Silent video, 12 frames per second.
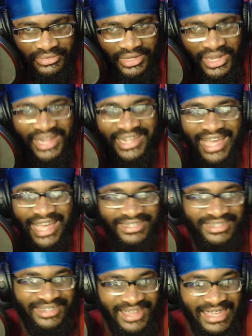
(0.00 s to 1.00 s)

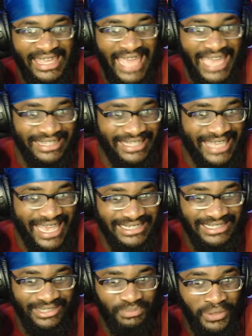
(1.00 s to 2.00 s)
Guys, he ate the candy.
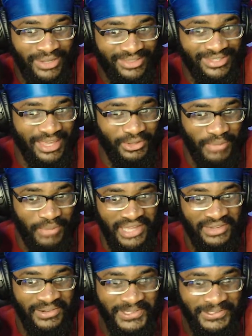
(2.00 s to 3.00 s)
Let's put it together, man.